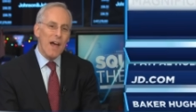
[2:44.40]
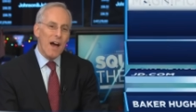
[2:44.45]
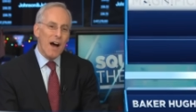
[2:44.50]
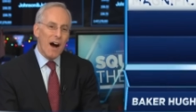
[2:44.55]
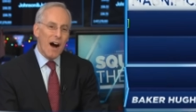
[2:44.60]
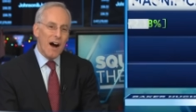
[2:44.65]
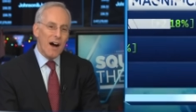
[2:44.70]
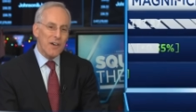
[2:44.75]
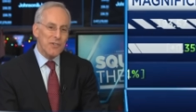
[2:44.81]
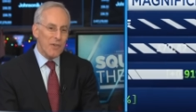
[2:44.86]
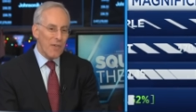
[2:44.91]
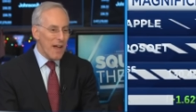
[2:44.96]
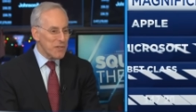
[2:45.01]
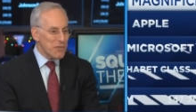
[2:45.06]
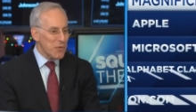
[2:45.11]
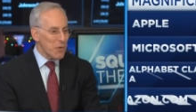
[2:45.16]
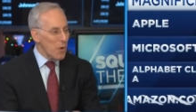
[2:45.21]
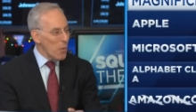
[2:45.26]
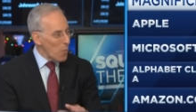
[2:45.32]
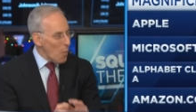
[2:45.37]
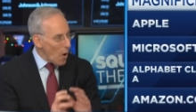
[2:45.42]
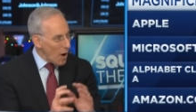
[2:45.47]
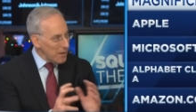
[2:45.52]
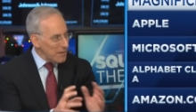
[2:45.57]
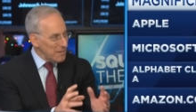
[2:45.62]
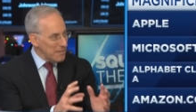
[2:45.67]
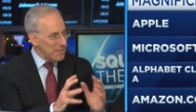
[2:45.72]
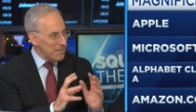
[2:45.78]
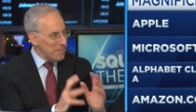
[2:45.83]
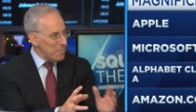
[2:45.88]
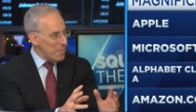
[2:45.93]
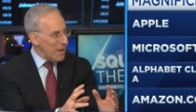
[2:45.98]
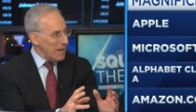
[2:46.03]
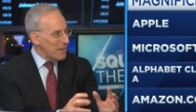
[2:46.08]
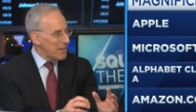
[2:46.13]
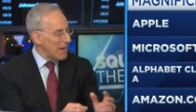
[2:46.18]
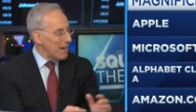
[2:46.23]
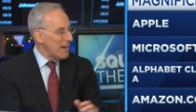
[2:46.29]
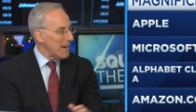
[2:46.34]
Uh, so that's sort of one
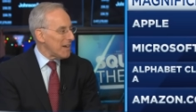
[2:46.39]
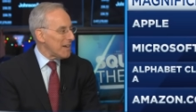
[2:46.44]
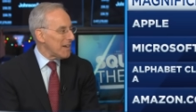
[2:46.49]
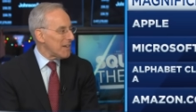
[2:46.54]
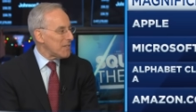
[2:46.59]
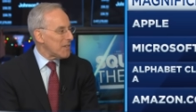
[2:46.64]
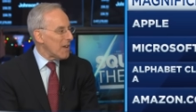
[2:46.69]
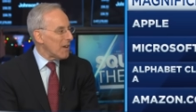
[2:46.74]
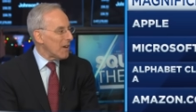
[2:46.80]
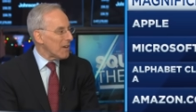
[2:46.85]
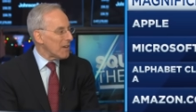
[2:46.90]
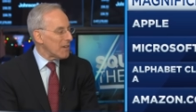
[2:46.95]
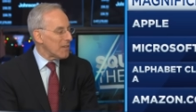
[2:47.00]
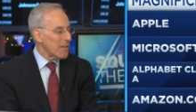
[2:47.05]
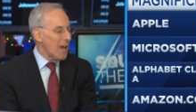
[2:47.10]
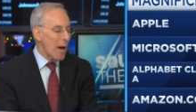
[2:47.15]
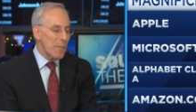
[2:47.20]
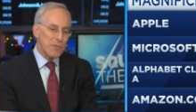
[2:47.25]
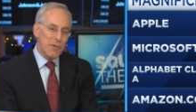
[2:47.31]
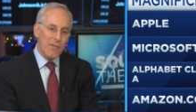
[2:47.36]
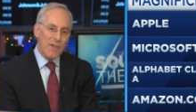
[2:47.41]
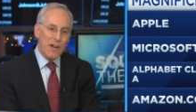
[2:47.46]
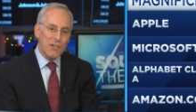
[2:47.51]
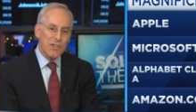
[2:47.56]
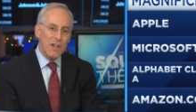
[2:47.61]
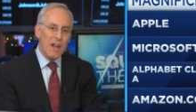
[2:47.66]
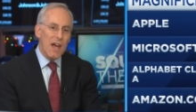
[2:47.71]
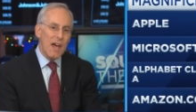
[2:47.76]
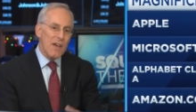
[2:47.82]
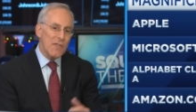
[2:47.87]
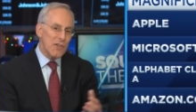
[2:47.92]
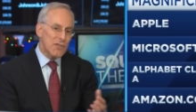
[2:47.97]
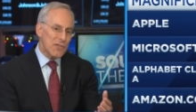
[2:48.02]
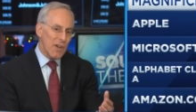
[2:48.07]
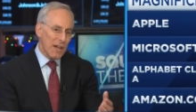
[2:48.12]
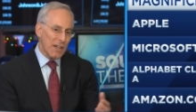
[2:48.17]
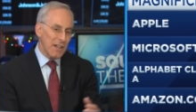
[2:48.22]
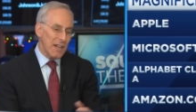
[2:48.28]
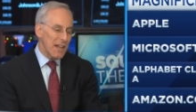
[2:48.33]
big uh, uh, observation. The
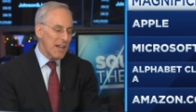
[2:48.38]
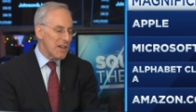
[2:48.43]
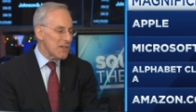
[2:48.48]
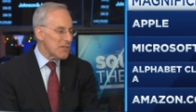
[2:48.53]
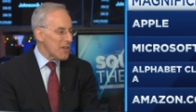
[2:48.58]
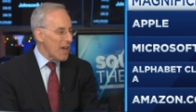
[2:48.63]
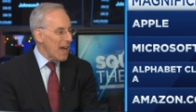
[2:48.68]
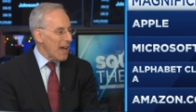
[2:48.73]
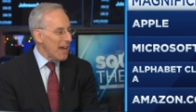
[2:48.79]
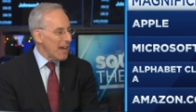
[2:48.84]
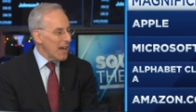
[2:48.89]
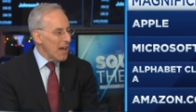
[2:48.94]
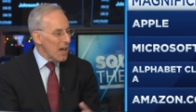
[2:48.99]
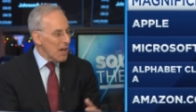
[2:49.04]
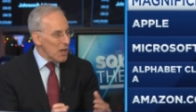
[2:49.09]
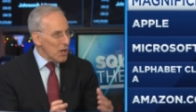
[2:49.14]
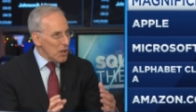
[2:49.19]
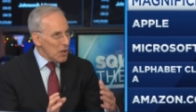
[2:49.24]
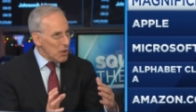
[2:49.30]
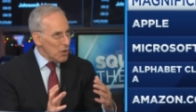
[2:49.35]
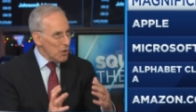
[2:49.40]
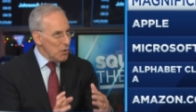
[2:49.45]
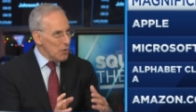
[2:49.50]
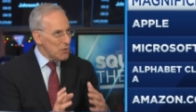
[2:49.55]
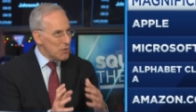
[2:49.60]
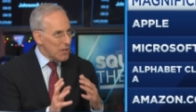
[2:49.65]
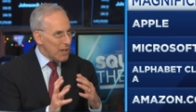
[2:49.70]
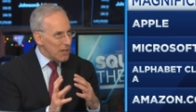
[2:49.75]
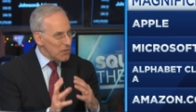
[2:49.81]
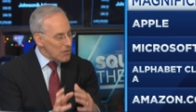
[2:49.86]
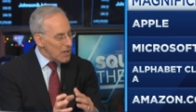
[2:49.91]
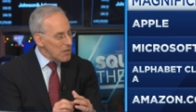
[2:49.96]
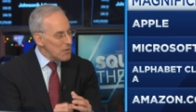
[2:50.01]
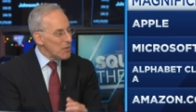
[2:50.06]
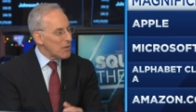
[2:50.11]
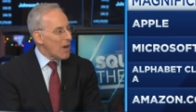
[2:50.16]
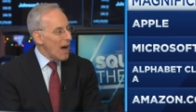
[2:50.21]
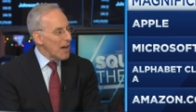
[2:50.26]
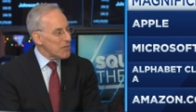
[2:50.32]
second is a huge
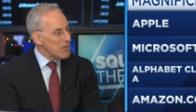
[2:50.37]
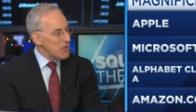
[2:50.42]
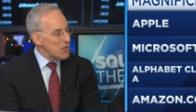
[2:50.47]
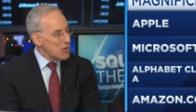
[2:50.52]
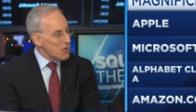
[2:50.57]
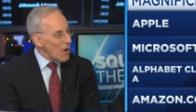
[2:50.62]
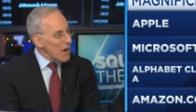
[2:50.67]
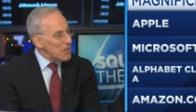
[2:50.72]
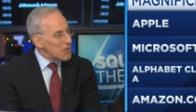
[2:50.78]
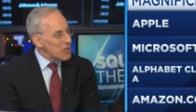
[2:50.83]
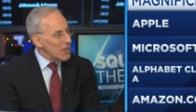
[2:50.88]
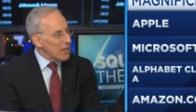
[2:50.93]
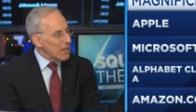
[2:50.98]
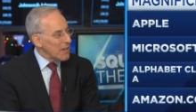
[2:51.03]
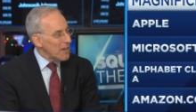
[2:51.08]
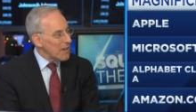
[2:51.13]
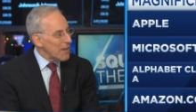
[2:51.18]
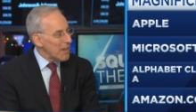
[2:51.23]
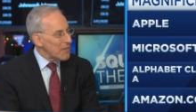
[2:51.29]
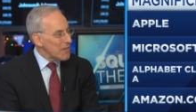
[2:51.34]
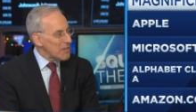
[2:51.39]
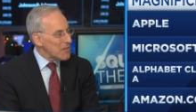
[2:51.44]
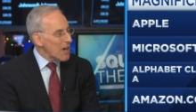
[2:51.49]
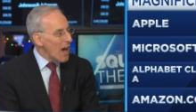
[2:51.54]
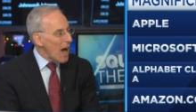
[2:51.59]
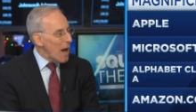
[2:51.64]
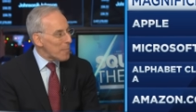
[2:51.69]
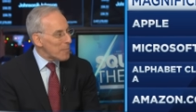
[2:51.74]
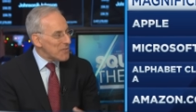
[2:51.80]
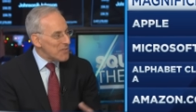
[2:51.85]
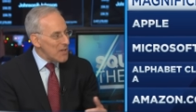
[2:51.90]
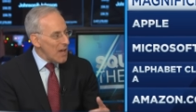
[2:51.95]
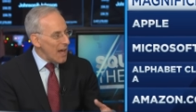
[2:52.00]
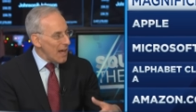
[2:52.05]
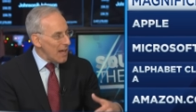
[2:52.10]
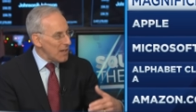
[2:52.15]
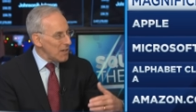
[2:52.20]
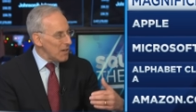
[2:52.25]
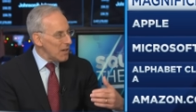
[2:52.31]
continued concentration that the top
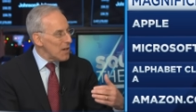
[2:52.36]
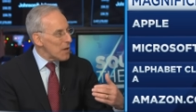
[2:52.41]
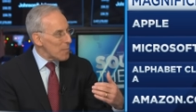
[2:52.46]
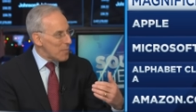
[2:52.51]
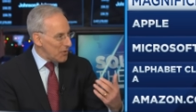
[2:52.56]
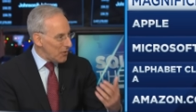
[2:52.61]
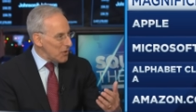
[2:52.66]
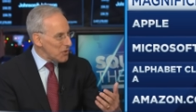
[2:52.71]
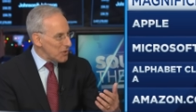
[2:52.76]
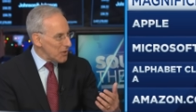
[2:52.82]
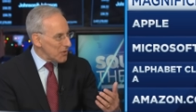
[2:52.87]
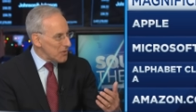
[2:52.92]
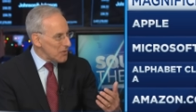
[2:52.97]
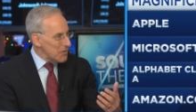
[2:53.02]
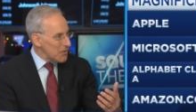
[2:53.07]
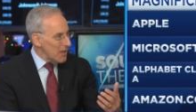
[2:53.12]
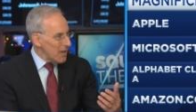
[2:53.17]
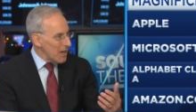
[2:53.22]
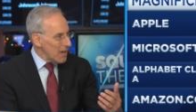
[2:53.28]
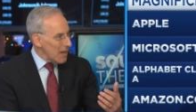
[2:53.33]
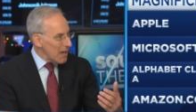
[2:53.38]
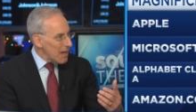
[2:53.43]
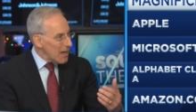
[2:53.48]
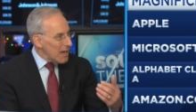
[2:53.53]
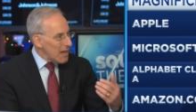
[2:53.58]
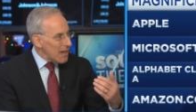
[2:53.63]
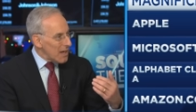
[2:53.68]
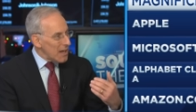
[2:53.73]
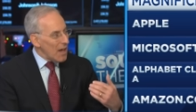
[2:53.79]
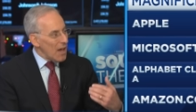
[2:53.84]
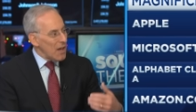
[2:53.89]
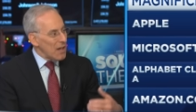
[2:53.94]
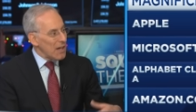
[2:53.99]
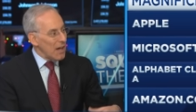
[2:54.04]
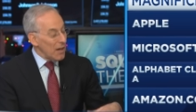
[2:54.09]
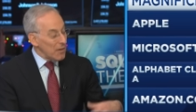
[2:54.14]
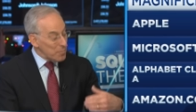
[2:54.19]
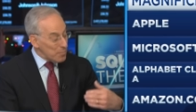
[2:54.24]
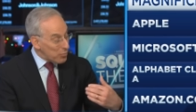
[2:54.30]
10 positions
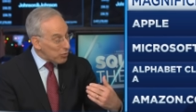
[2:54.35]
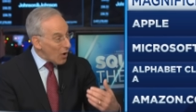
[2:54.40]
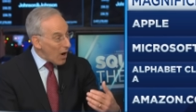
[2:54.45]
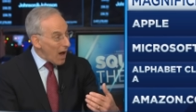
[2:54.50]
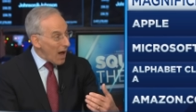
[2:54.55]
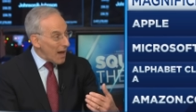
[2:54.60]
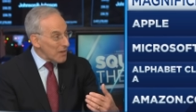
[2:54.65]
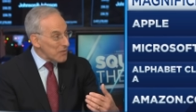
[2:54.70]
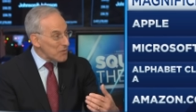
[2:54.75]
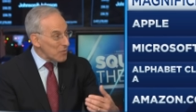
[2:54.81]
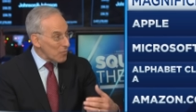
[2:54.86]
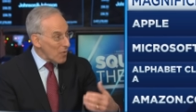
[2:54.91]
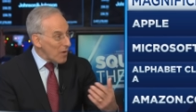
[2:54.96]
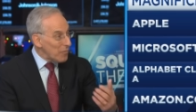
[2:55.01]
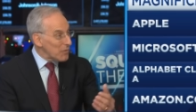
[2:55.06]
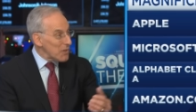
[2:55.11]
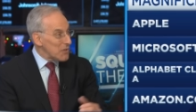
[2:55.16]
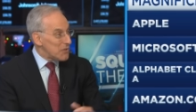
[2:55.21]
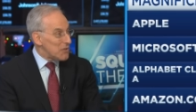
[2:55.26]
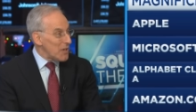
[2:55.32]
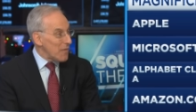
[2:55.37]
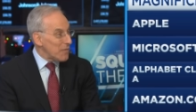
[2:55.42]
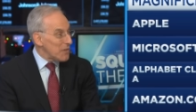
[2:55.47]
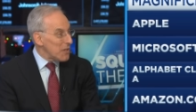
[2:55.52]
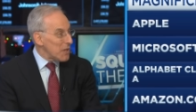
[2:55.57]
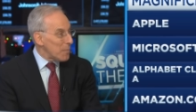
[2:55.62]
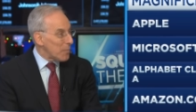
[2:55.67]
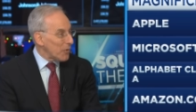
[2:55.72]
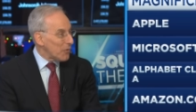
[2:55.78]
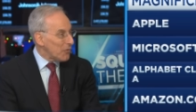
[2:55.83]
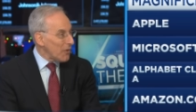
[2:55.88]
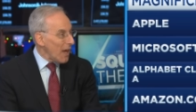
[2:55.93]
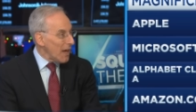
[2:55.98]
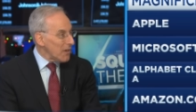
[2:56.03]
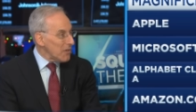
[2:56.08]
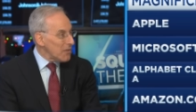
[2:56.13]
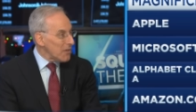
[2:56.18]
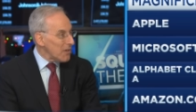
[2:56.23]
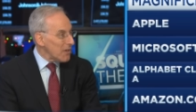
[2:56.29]
comprise roughly
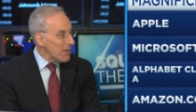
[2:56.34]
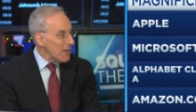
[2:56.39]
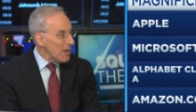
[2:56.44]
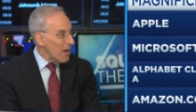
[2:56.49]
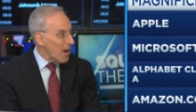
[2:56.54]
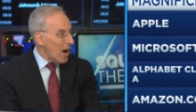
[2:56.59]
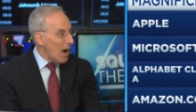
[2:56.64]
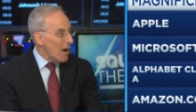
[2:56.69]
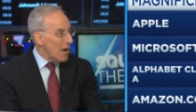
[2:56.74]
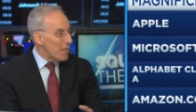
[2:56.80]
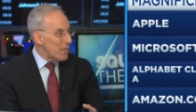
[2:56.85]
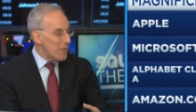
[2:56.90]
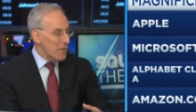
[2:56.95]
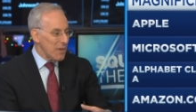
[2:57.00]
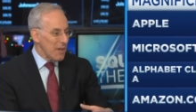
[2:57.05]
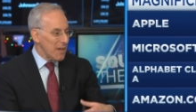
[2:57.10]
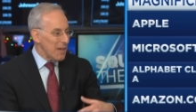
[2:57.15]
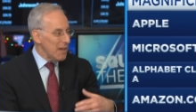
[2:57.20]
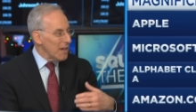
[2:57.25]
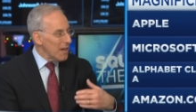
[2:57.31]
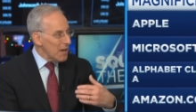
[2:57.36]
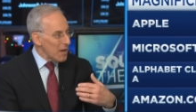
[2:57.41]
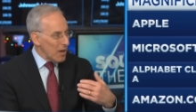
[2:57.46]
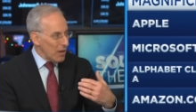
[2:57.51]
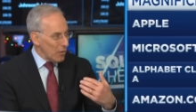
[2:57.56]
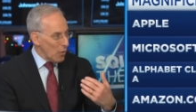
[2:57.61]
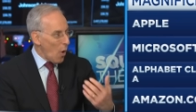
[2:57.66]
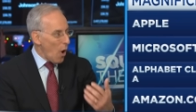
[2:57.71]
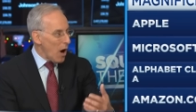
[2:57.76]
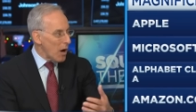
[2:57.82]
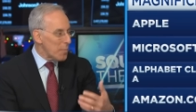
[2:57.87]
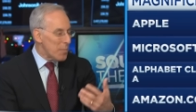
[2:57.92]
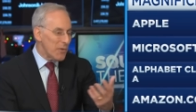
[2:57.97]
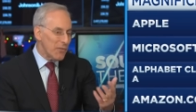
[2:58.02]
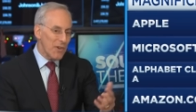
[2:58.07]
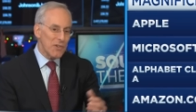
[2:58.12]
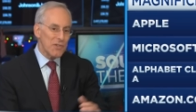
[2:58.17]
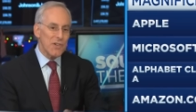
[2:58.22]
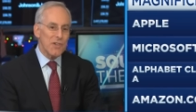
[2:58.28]
70% of the long
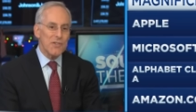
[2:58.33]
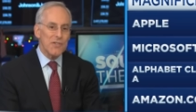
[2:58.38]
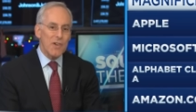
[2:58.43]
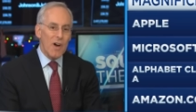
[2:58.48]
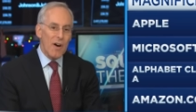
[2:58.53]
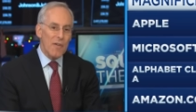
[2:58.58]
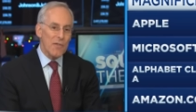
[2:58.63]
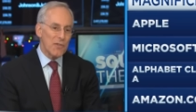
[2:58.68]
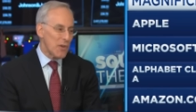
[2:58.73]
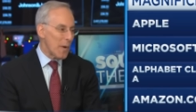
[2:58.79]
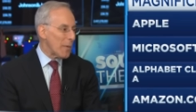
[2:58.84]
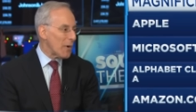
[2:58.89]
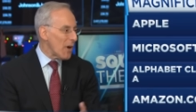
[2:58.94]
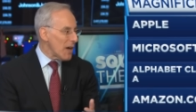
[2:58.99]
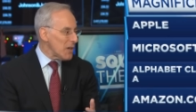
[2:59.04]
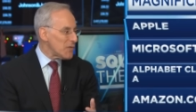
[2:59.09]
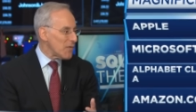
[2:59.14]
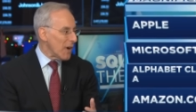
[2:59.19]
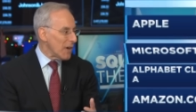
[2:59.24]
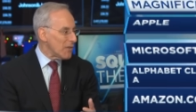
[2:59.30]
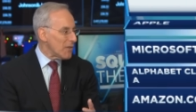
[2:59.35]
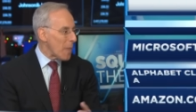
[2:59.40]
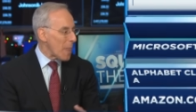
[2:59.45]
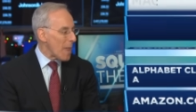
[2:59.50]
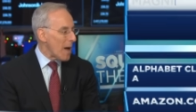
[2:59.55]
positions of the typical hedge fund.